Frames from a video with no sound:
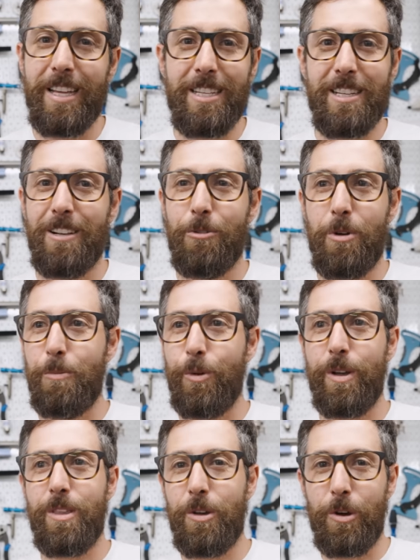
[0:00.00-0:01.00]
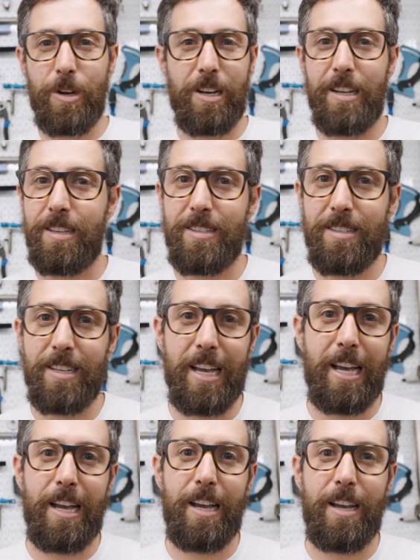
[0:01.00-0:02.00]
internal rim width,
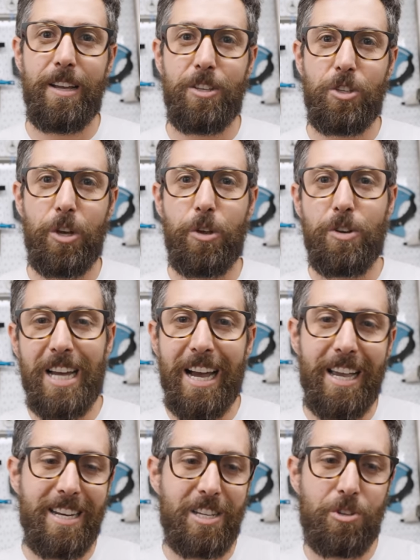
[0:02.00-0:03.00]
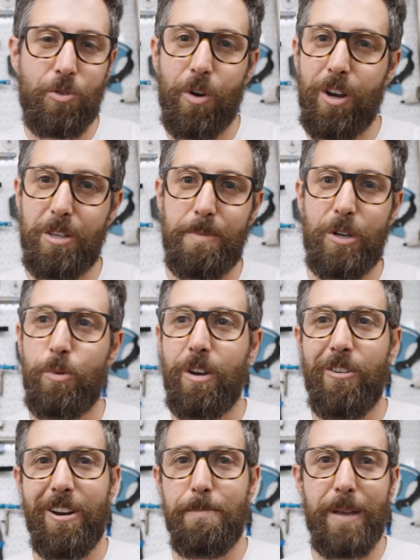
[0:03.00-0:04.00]
hookless. So your tire doesn't roll as much when
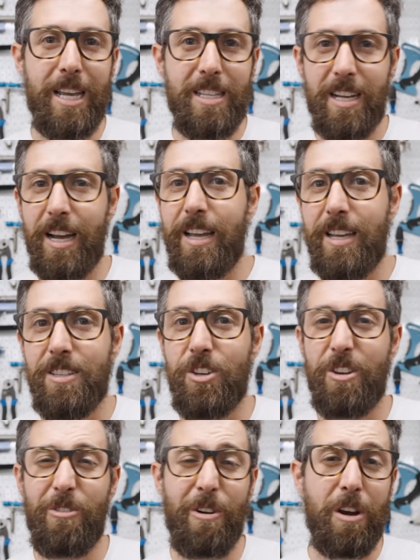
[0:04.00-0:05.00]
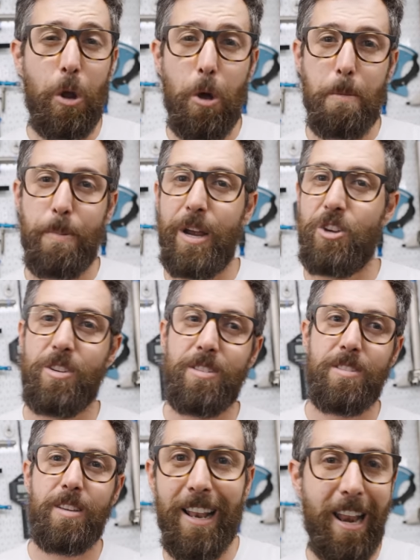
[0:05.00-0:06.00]
you run bigger tires. You can run lower
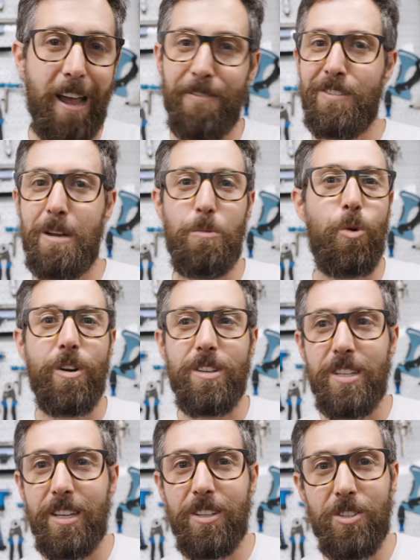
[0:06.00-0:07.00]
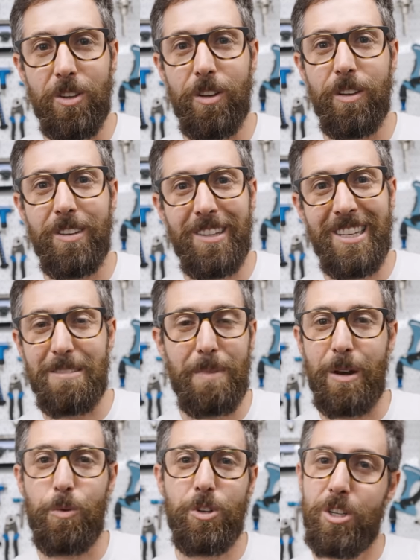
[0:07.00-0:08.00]
pressures. Lifetime warranty, so it doesn't
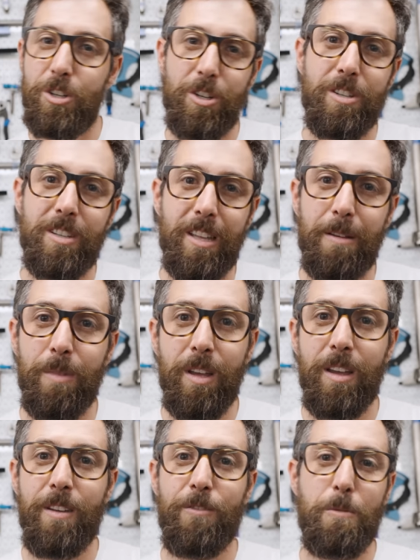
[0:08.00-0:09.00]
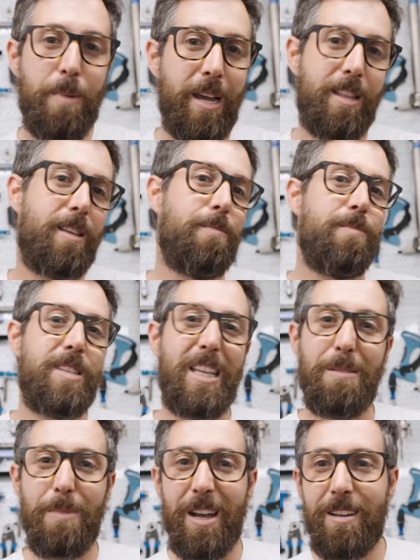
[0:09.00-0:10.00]
matter what you do to them. If you break them,
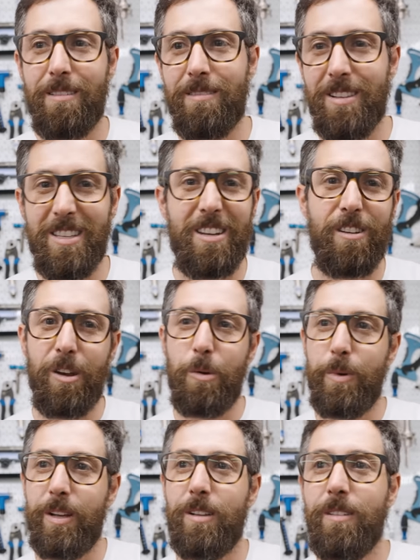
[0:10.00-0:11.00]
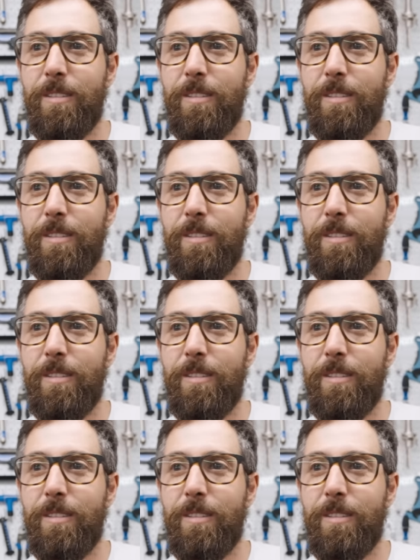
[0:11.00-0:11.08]
send them back. We'll send you a new wheel,